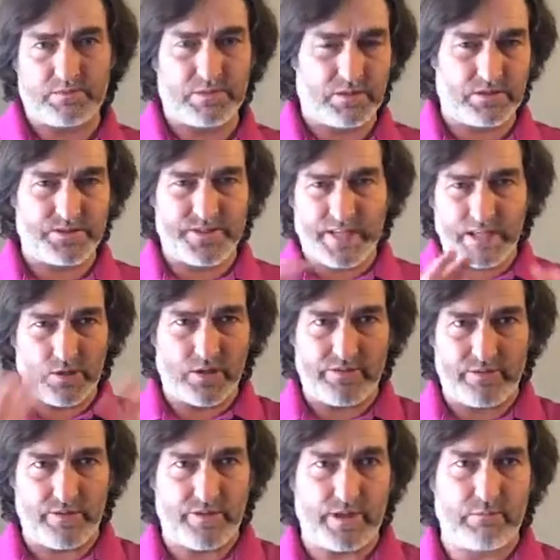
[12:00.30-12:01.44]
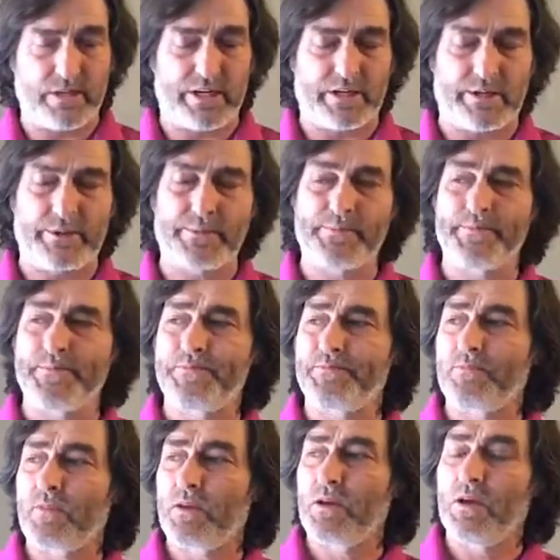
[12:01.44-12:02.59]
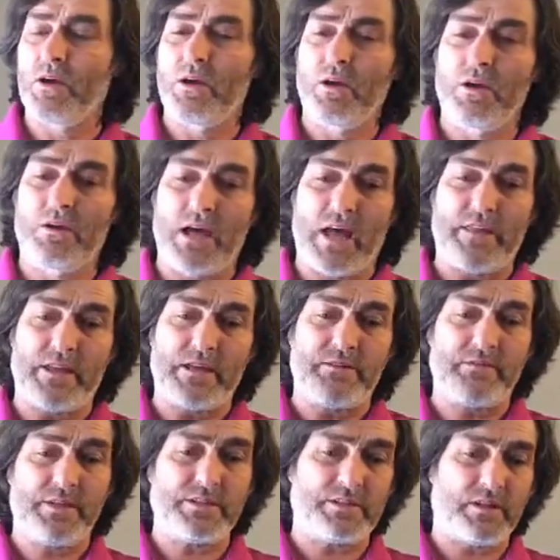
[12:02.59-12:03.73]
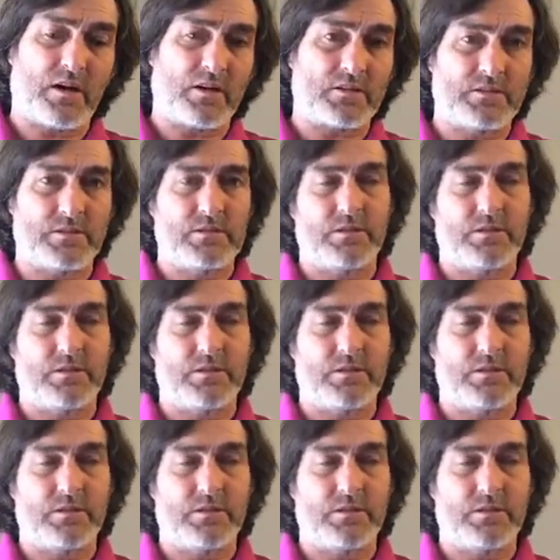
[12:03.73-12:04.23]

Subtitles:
because they know everything better. And then if this dog